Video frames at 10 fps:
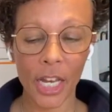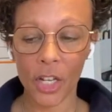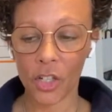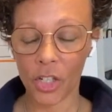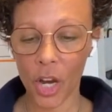
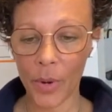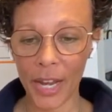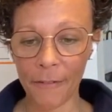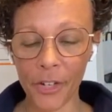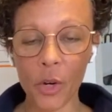So
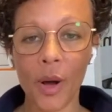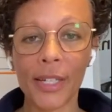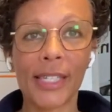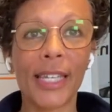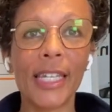if you
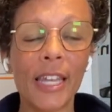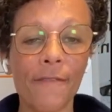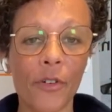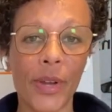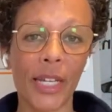are
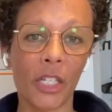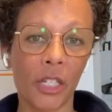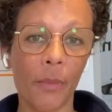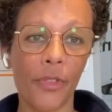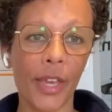delivering
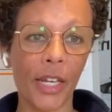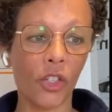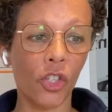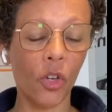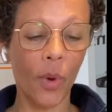something
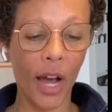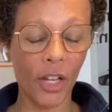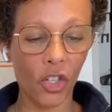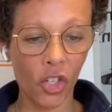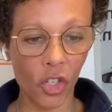to a
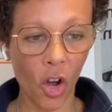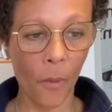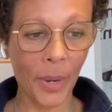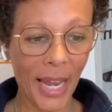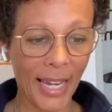shop,